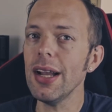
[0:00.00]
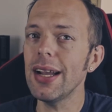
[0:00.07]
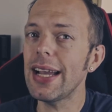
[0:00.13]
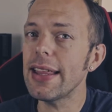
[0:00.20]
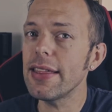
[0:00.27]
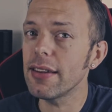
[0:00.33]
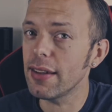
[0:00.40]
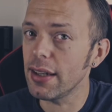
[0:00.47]

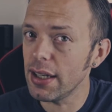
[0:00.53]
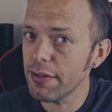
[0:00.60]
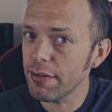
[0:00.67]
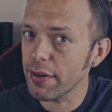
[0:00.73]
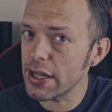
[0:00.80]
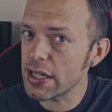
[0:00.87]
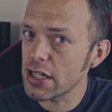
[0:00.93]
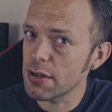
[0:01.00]
Again, the
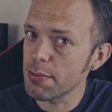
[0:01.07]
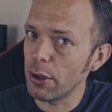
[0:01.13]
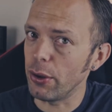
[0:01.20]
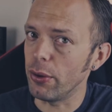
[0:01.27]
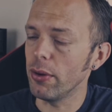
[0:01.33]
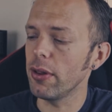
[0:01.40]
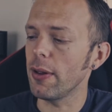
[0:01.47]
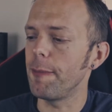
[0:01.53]
delivery is
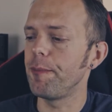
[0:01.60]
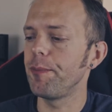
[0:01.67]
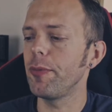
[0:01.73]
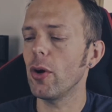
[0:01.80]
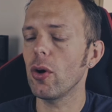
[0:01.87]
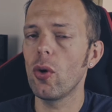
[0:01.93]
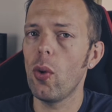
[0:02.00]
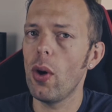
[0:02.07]
smooth.
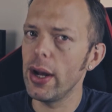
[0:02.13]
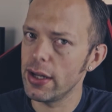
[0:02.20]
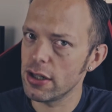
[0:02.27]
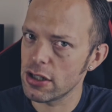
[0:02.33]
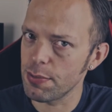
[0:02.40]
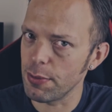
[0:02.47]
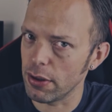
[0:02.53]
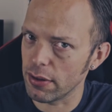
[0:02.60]
Not quite
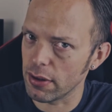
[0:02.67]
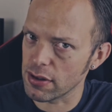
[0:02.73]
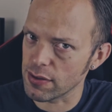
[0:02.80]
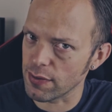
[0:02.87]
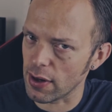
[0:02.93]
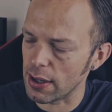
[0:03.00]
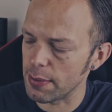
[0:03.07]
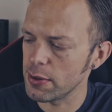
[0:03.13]
as smooth as
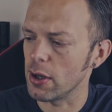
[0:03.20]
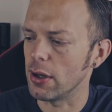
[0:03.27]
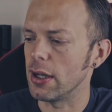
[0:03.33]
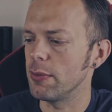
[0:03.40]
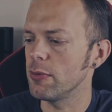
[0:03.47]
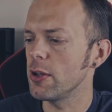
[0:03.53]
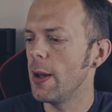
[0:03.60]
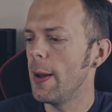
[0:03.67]
the Ripe
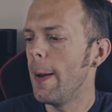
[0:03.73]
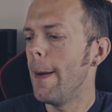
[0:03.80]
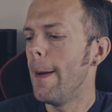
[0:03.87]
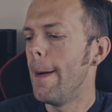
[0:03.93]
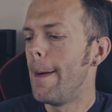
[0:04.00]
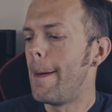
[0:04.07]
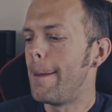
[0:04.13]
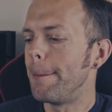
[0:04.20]
Times.
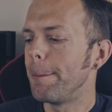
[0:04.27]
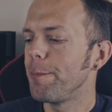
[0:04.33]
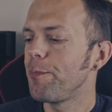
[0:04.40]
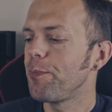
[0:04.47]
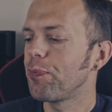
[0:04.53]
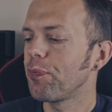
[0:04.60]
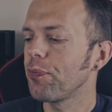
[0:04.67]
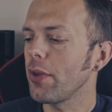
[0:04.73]

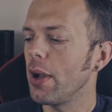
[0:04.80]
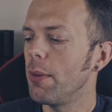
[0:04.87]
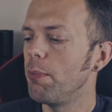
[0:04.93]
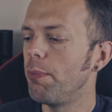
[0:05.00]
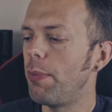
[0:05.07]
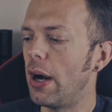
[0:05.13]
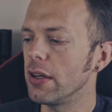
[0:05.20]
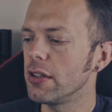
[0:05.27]

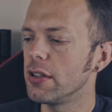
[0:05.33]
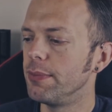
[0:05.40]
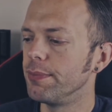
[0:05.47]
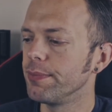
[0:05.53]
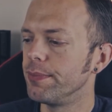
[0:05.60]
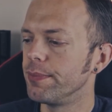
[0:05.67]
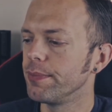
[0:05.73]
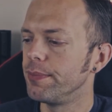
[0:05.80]
But
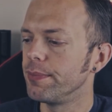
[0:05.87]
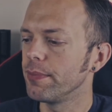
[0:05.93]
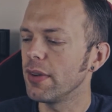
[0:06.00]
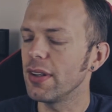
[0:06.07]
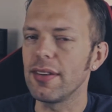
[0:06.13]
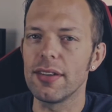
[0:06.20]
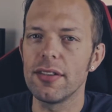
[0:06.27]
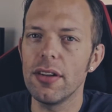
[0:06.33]

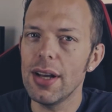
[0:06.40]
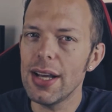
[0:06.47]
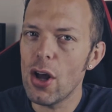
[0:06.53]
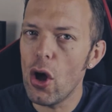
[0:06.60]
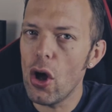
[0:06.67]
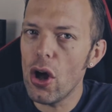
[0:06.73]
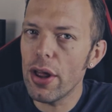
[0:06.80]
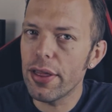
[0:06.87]
there's a slight
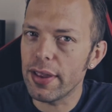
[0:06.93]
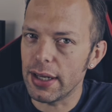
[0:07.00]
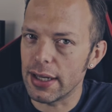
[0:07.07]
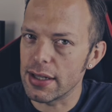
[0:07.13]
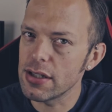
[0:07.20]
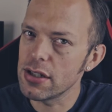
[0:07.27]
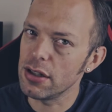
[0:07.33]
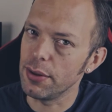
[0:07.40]

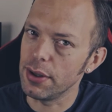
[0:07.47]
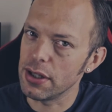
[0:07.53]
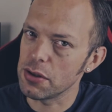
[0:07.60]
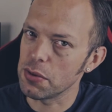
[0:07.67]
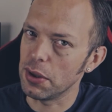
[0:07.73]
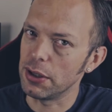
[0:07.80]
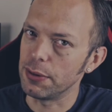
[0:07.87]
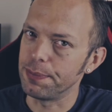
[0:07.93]
earthiness to it
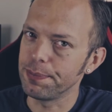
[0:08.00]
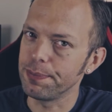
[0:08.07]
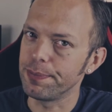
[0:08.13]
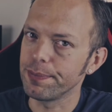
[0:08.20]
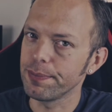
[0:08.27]
as well.